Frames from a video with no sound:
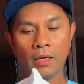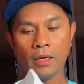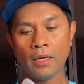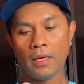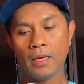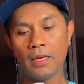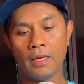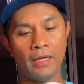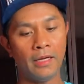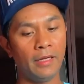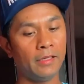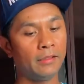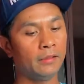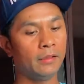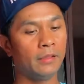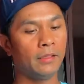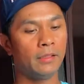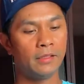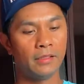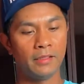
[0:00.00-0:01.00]
and
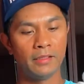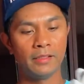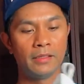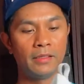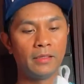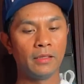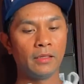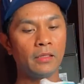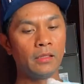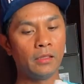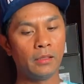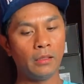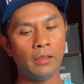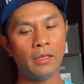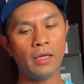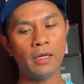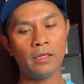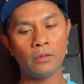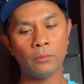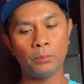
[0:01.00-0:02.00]
a
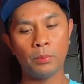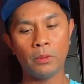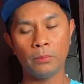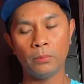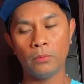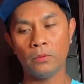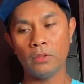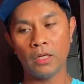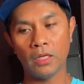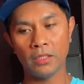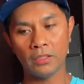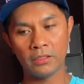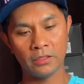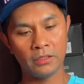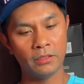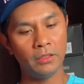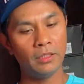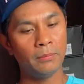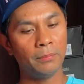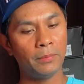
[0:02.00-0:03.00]
lot of people are
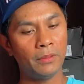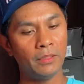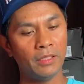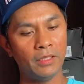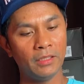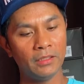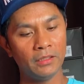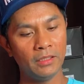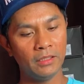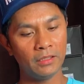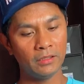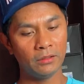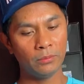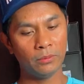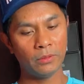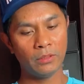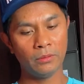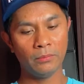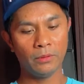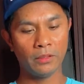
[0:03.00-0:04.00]
sleeping on this
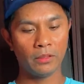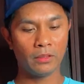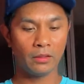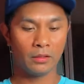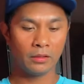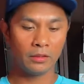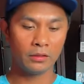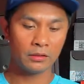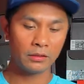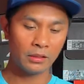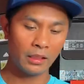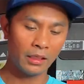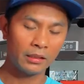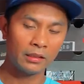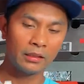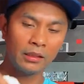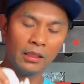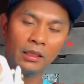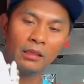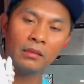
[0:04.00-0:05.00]
one because I
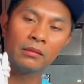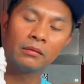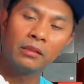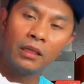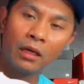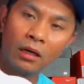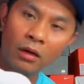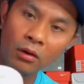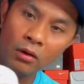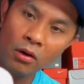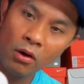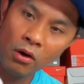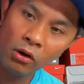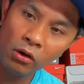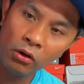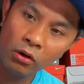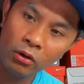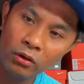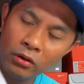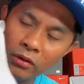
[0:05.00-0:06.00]
think the
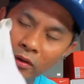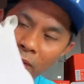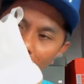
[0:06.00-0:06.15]
color,